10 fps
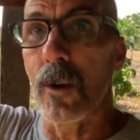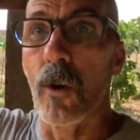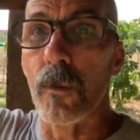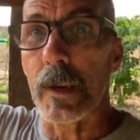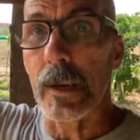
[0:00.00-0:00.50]

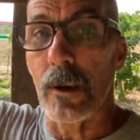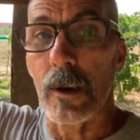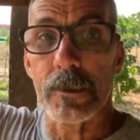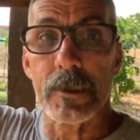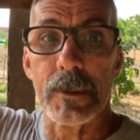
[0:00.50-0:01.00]
over here
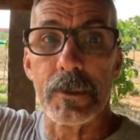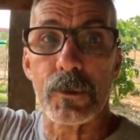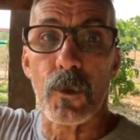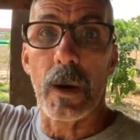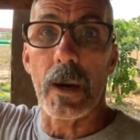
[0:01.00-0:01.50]
onto the
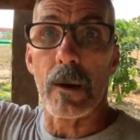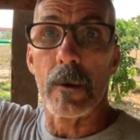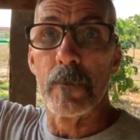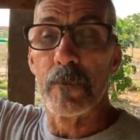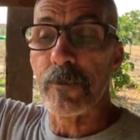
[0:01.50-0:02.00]

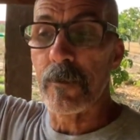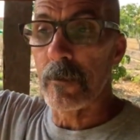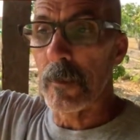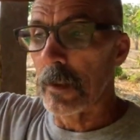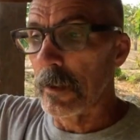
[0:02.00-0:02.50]
square.
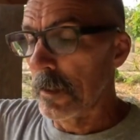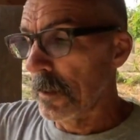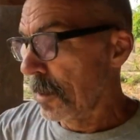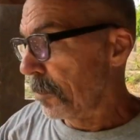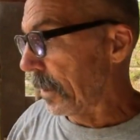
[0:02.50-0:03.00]

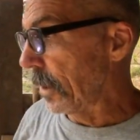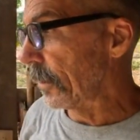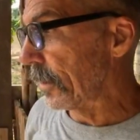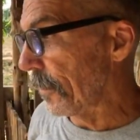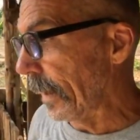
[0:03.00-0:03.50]

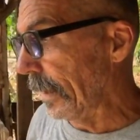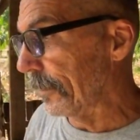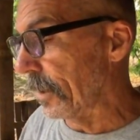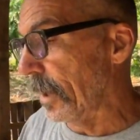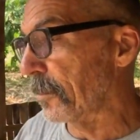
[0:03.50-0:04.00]
Because if I
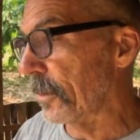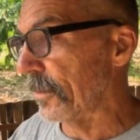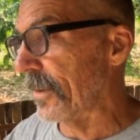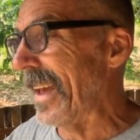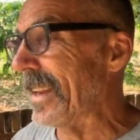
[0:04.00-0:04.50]
lifted it up
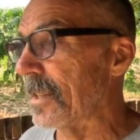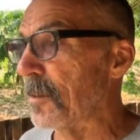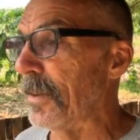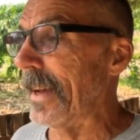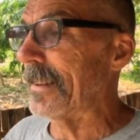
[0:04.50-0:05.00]
just the end of
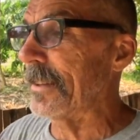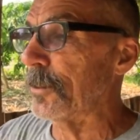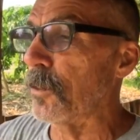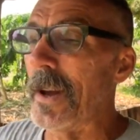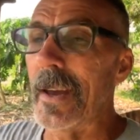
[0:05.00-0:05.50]
the plank
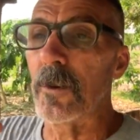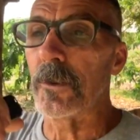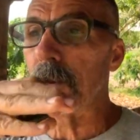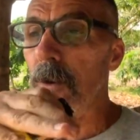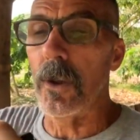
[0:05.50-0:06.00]
this way, it
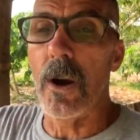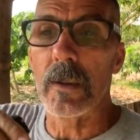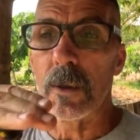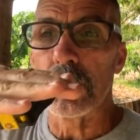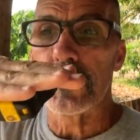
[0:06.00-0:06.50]
was so
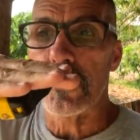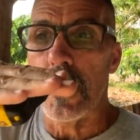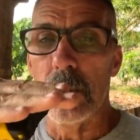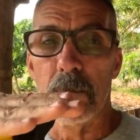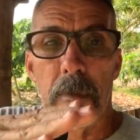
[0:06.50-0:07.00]
long that it was
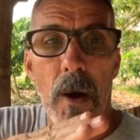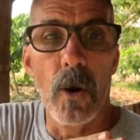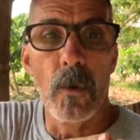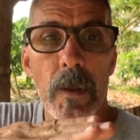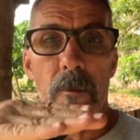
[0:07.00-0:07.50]
trying to
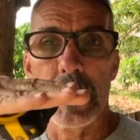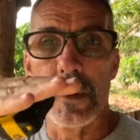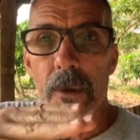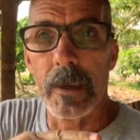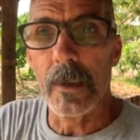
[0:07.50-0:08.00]
bow in the
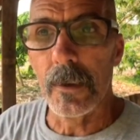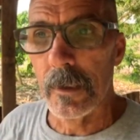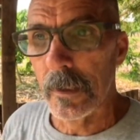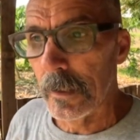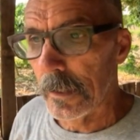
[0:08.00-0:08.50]
middle,
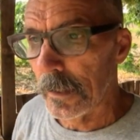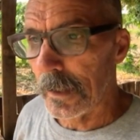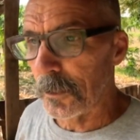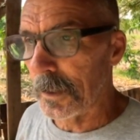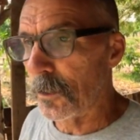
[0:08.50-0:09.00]
and
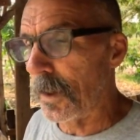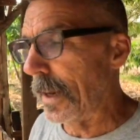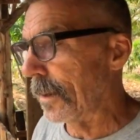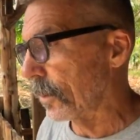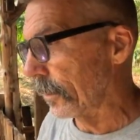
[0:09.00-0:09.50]
we didn't
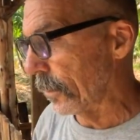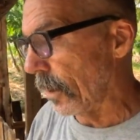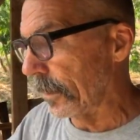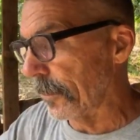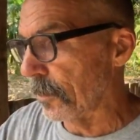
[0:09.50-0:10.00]
want it, because it's
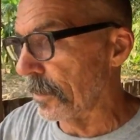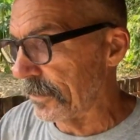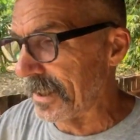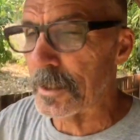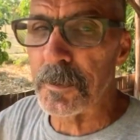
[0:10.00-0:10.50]
all different.
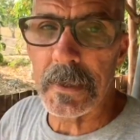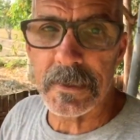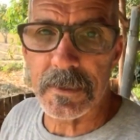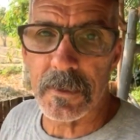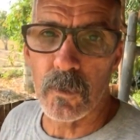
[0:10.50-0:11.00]
There's 6
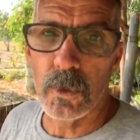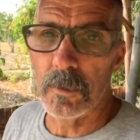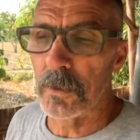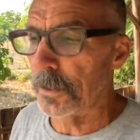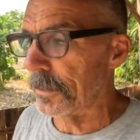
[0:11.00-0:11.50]
pieces of
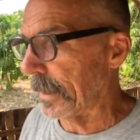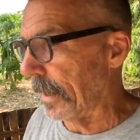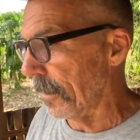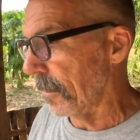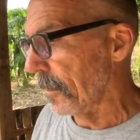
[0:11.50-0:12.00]
wood put it
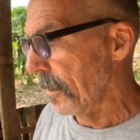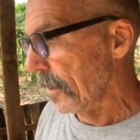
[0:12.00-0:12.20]
together.